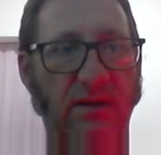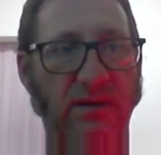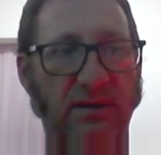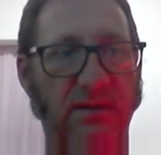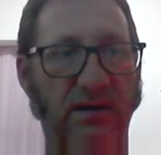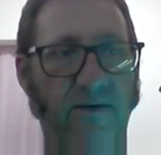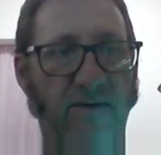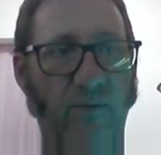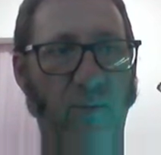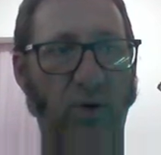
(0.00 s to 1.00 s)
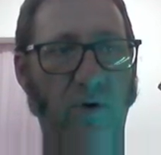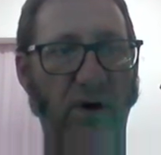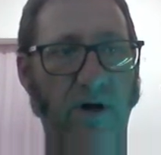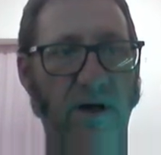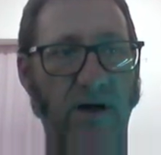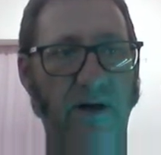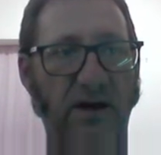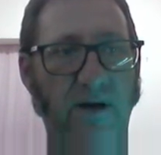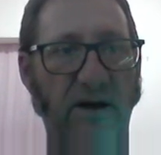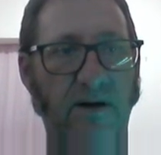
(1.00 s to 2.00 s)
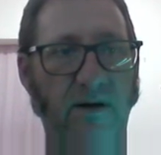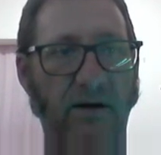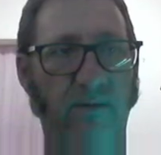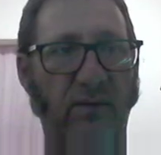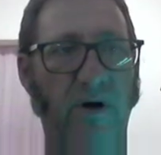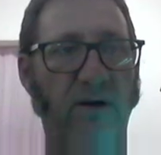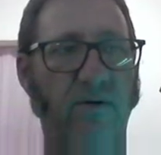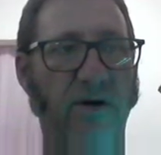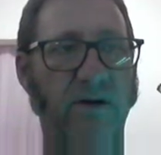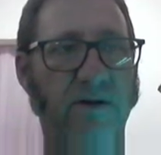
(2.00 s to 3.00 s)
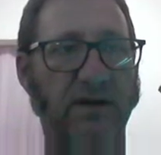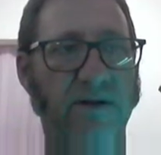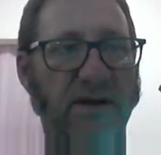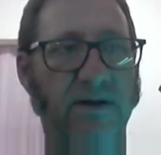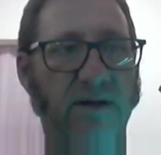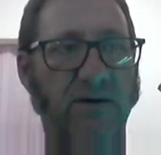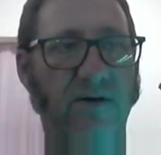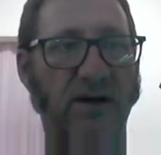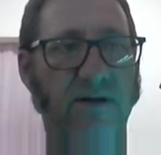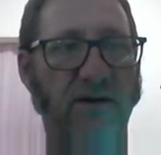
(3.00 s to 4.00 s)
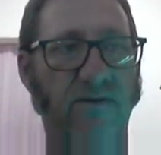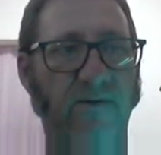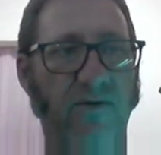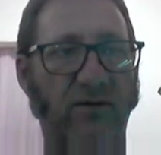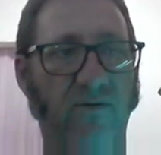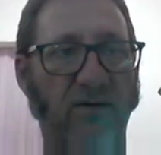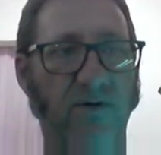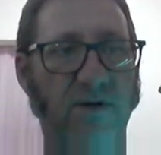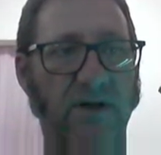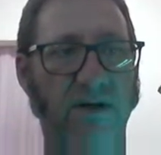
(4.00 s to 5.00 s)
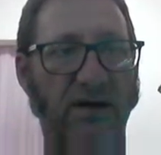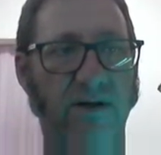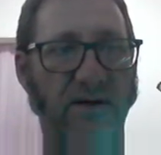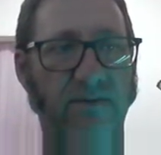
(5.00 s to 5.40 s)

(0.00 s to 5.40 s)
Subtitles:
Discover poi. By the way, this is the address of your router.